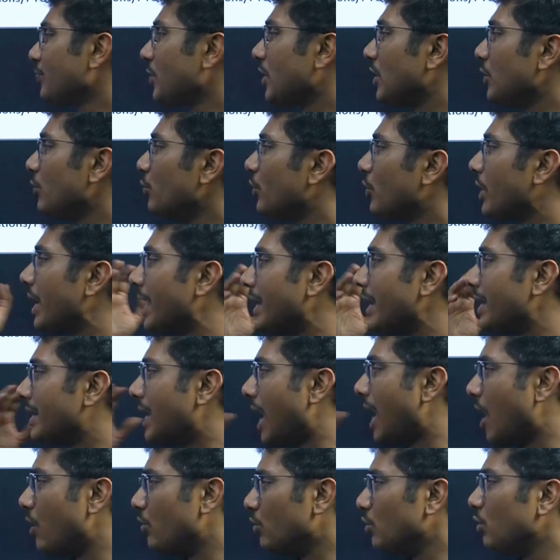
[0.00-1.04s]
you can
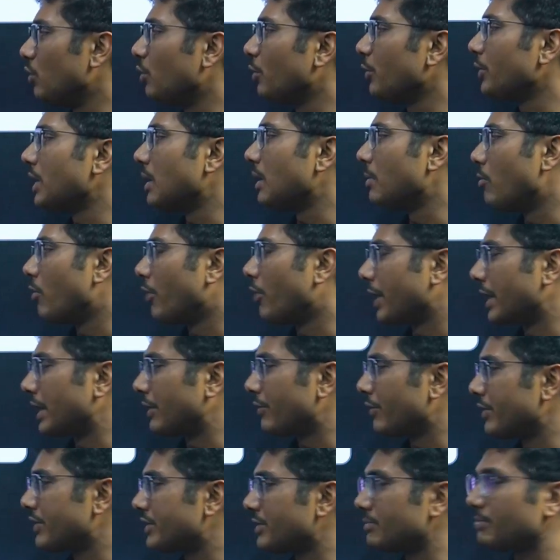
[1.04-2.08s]
download the modern
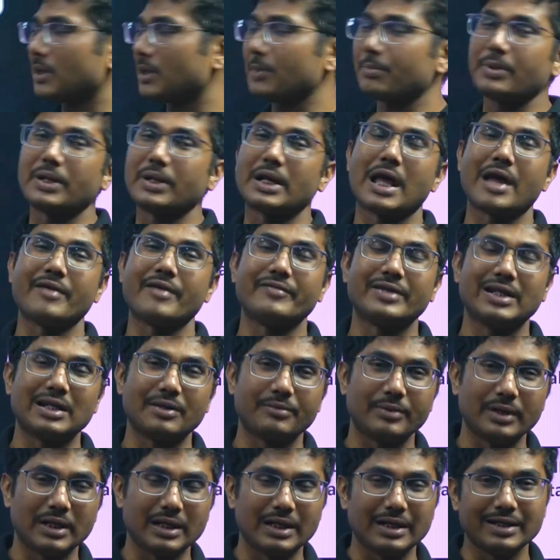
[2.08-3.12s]
question paper
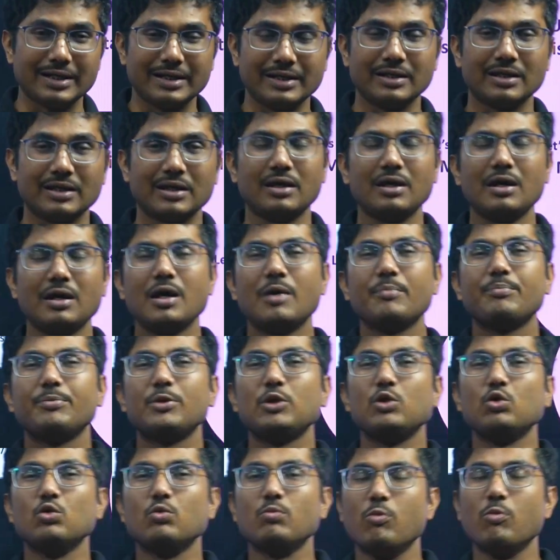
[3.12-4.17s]
available in the
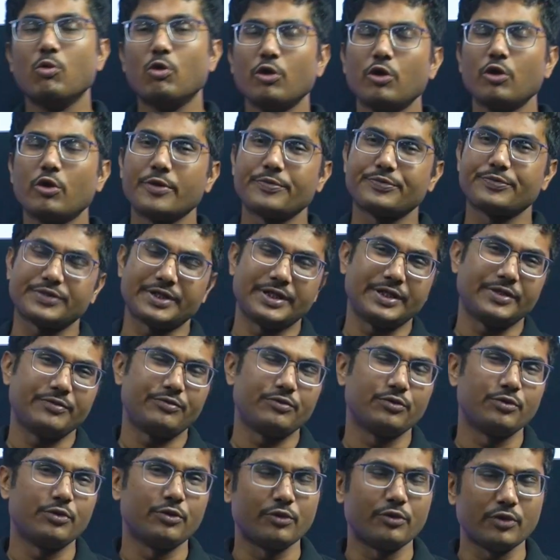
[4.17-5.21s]
PU board website. If you
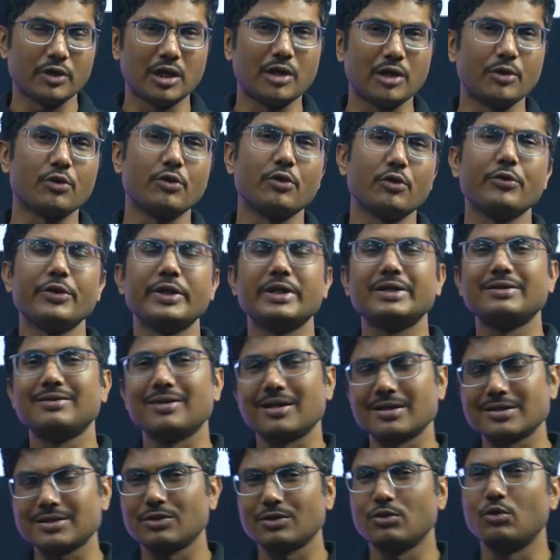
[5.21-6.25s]
don't know how to do it,
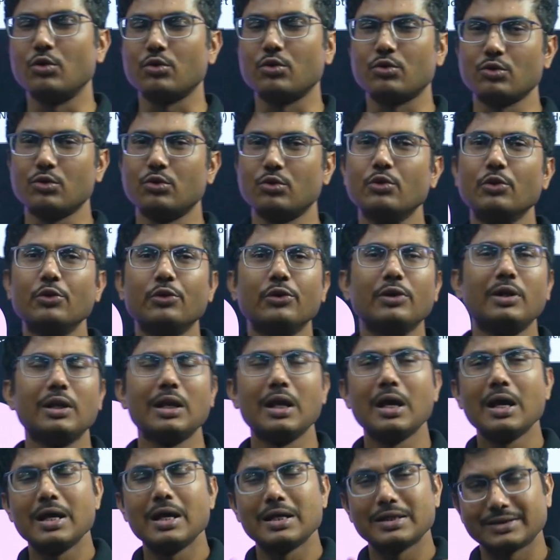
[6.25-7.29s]
just go to Google,
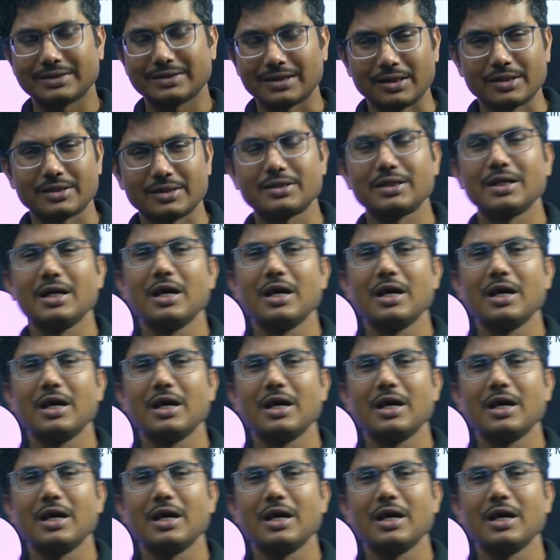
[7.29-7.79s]
search